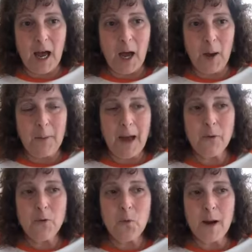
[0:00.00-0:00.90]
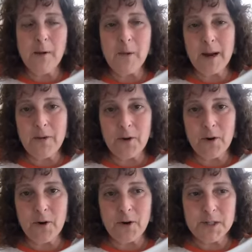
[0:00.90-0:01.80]
I would way
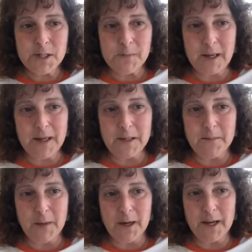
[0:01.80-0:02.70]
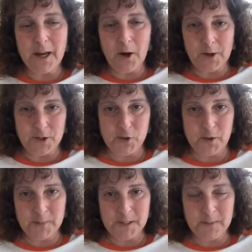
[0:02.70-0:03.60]
rather spend money on a
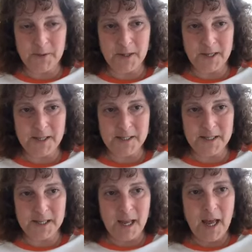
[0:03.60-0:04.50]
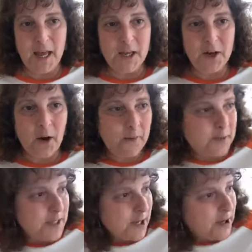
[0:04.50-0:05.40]
trip someplace. You know, I will
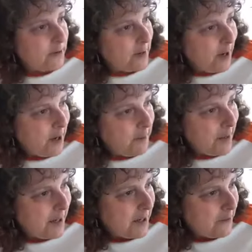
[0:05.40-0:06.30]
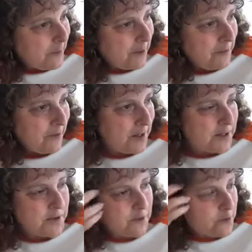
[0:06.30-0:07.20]
tell you, any of my
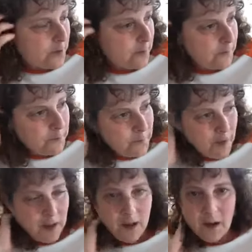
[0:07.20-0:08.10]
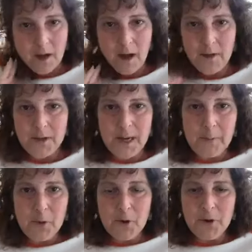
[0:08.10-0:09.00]
friends from the
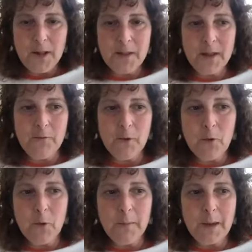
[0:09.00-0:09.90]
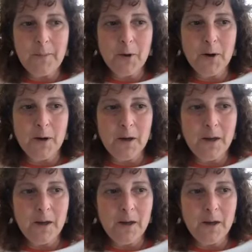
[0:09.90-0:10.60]
neighborhood or anything, if you remember,